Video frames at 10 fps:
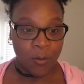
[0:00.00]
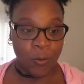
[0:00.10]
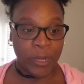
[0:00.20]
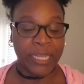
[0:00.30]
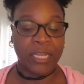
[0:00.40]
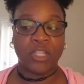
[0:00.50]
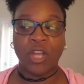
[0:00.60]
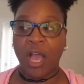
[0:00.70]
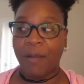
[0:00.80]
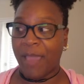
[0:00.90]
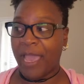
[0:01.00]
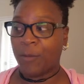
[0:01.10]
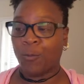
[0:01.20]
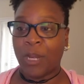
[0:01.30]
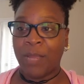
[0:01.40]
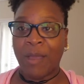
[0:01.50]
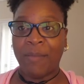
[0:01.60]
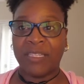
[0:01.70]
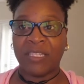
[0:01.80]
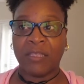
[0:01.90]
working a job and running my
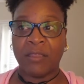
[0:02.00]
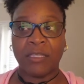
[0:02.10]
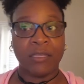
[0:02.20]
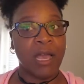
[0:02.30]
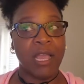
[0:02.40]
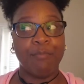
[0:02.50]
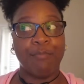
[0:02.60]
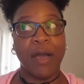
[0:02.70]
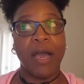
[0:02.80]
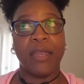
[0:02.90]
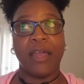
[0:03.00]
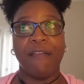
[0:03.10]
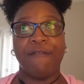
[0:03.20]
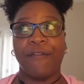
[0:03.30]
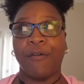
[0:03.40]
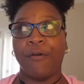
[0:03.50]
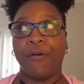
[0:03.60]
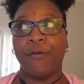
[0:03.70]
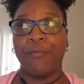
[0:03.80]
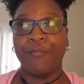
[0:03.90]
business on the side, but I
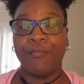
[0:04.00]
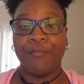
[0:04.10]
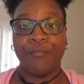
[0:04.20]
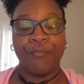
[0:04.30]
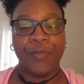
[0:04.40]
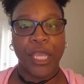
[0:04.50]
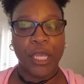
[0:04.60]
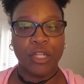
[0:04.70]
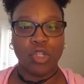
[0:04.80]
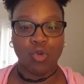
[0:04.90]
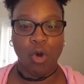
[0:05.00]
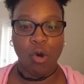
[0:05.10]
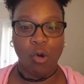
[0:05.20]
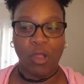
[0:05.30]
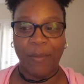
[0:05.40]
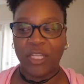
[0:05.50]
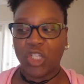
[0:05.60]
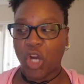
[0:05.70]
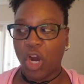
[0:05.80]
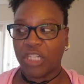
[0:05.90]
feel in control. I'm in
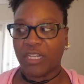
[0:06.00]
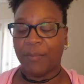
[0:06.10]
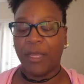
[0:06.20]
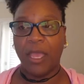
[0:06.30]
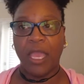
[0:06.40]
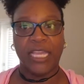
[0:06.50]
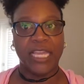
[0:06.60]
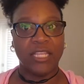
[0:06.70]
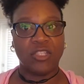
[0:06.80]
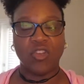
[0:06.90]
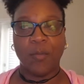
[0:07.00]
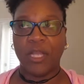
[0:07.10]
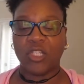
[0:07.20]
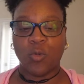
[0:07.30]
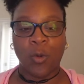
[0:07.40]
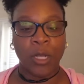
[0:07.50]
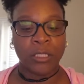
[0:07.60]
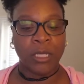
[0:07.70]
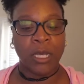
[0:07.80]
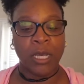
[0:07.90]
charge. I'm getting so much
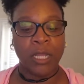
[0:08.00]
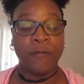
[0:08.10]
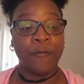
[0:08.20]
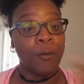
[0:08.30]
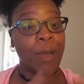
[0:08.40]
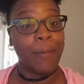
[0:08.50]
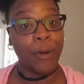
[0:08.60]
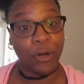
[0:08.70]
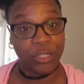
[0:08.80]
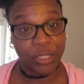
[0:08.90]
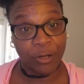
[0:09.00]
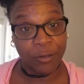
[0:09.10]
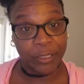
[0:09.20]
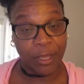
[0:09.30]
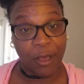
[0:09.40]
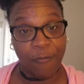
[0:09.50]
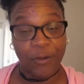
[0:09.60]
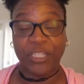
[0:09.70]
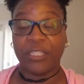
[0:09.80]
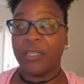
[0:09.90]
work done for my personal self,
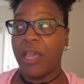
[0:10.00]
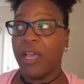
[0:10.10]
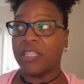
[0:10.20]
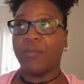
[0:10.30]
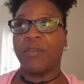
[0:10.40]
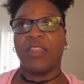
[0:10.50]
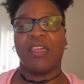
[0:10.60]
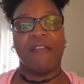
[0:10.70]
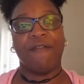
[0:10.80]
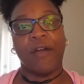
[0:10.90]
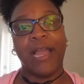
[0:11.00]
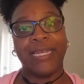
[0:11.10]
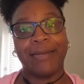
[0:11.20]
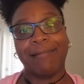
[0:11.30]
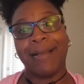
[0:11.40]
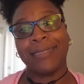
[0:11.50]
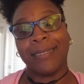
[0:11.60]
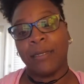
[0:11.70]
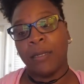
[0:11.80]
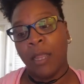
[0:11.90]
which is something that I felt I
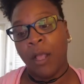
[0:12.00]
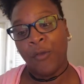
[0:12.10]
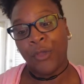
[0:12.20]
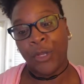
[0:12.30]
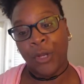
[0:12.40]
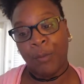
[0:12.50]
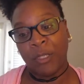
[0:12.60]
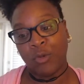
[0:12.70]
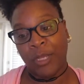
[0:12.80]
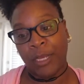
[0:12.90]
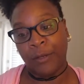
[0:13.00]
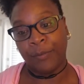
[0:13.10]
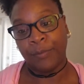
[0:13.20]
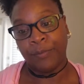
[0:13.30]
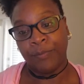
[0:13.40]
neglected, you know, between